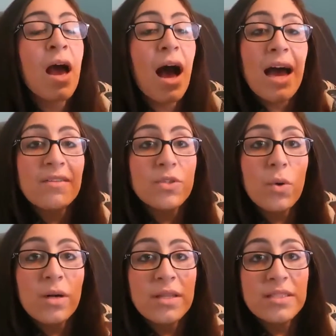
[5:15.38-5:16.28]
I have to
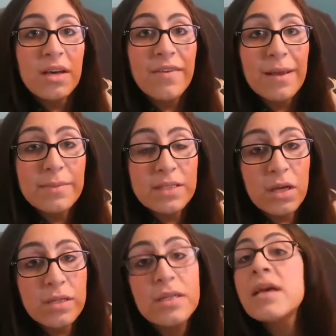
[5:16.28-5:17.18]
order this off
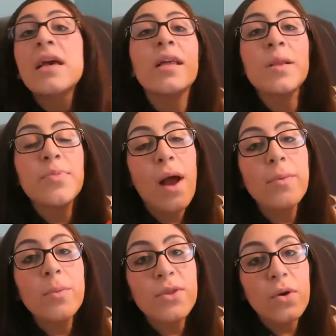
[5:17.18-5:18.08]
Amazon. And the
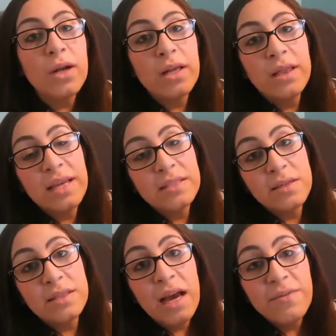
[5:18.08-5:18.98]
problem with ordering things
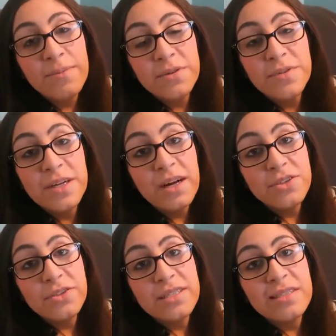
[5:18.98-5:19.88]
online from different
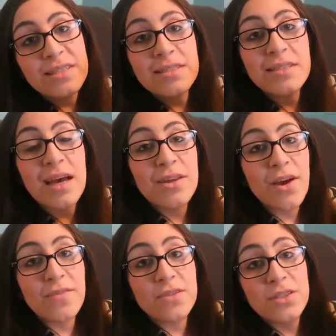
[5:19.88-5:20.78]
countries is that you
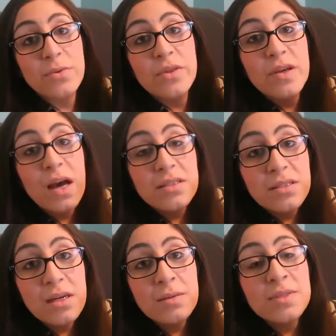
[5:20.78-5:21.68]
have to deal with
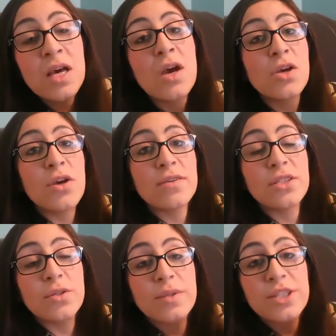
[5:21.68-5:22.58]
customs, you have to
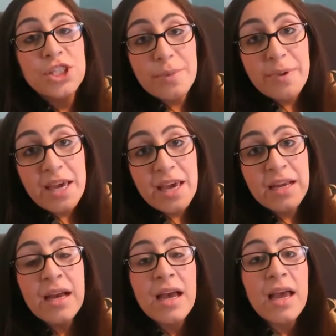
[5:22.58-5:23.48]
deal with
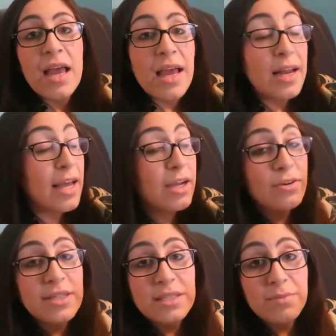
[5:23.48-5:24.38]
shipping. It
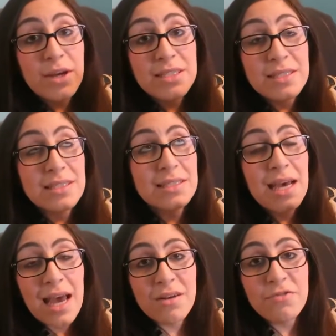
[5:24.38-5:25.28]
increased the prices
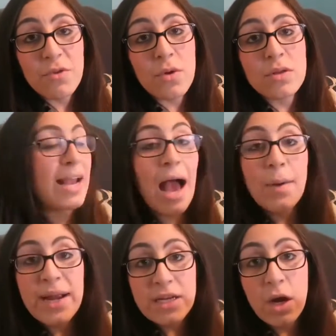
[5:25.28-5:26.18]
tenfold.
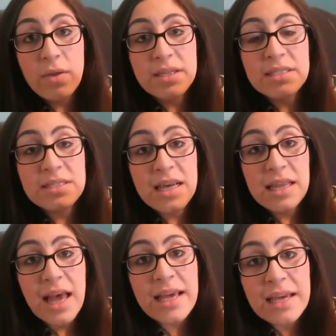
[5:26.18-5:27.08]
Now I know that since I
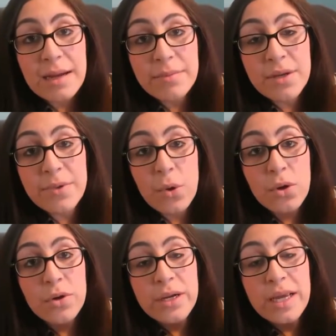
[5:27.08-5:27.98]
like it, I'm going to be
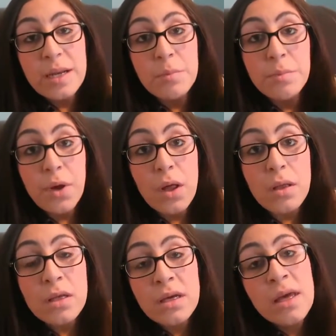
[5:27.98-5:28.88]
ordering it in
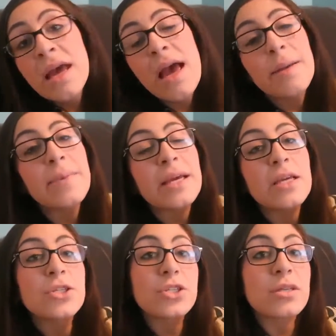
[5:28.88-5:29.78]
bulk and
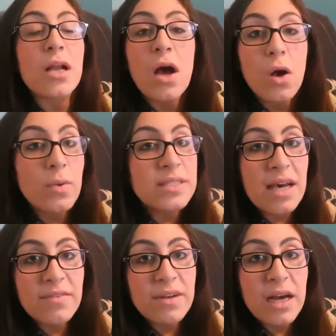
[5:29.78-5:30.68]
making sure that I always
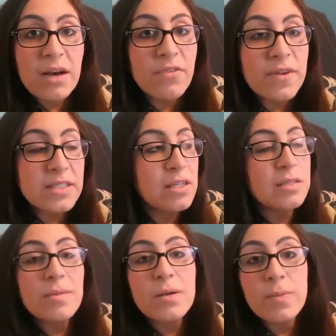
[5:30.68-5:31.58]
have enough. It
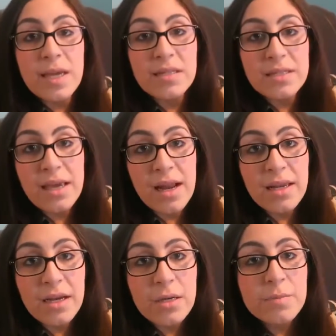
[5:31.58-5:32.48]
takes about a week to get
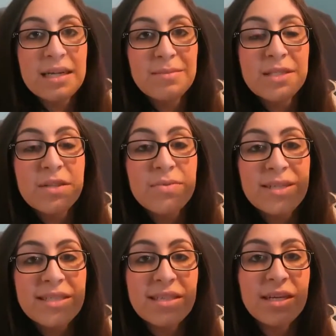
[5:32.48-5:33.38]
here. It comes in
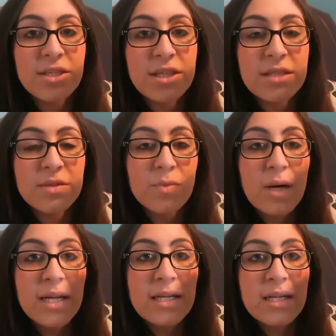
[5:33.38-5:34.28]
3 stages.
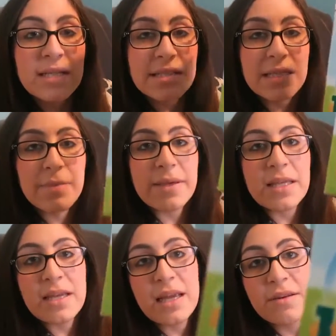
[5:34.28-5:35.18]
One is going to
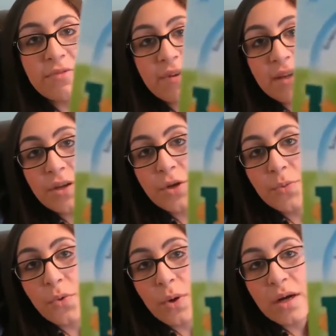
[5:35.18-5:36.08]
be the infant,
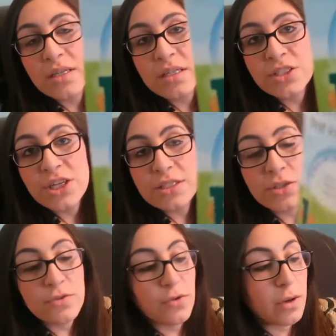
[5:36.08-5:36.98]
newborn,
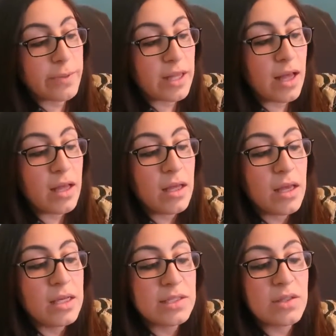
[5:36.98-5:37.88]
gentle formula.
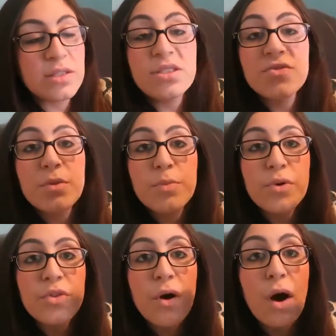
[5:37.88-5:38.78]
So this is from
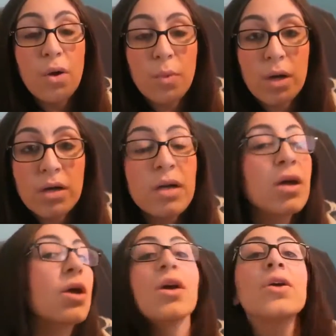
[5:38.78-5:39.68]
birth onward.
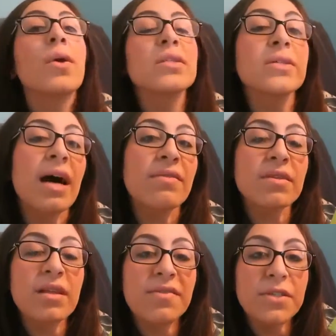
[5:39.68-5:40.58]
You also have
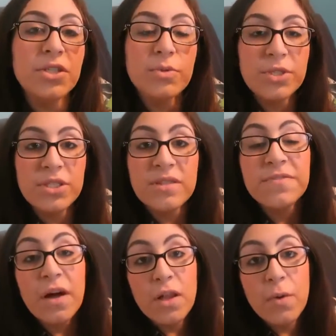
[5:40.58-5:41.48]
the level 2, which is the
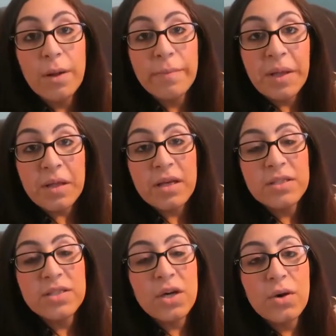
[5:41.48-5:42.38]
follow-on milk.
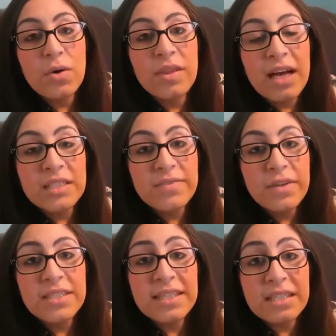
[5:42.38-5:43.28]
So that's
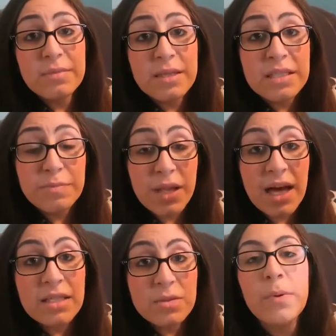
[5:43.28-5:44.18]
for 6 months
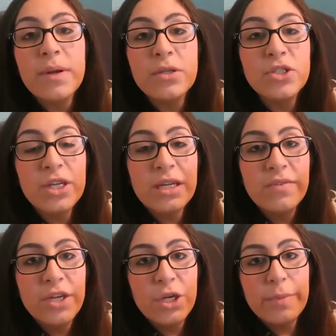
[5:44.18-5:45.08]
plus, but when you start
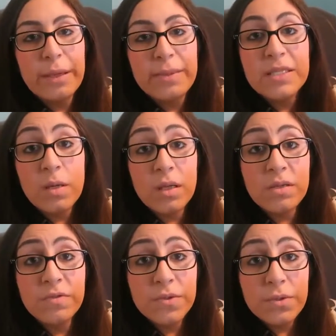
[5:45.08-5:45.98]
giving your baby
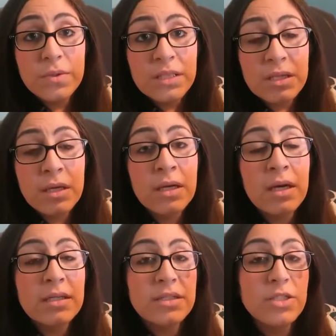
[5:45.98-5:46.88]
solid foods.
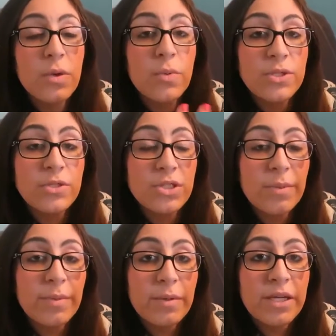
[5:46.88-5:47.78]
So once you
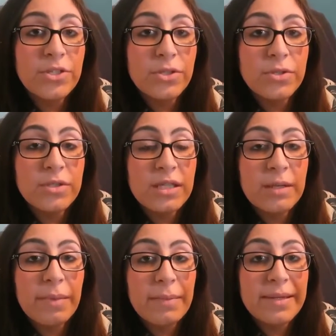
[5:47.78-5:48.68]
start
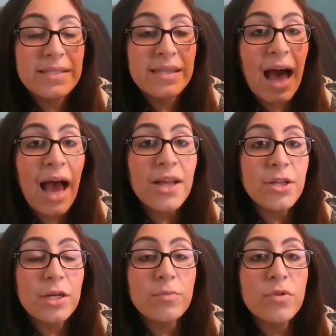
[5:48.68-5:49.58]
introducing baby to that,
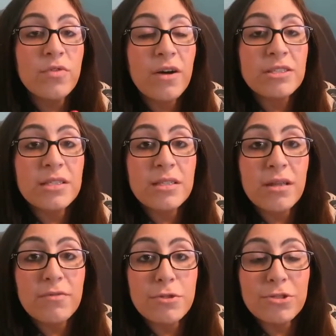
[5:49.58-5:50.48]
you can move on to the
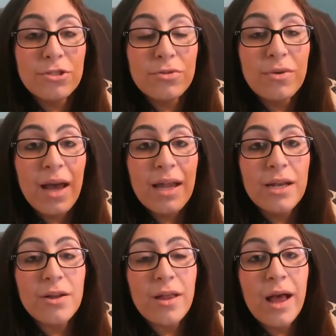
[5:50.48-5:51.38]
level 2 and
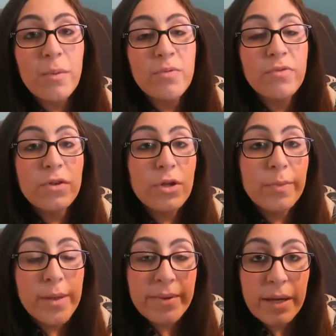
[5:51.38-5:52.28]
it'll help fill your
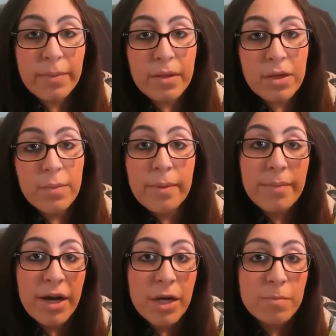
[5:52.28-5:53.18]
baby up a little bit
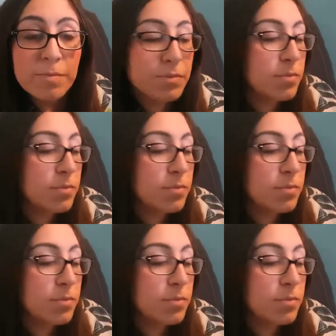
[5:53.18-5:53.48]
better.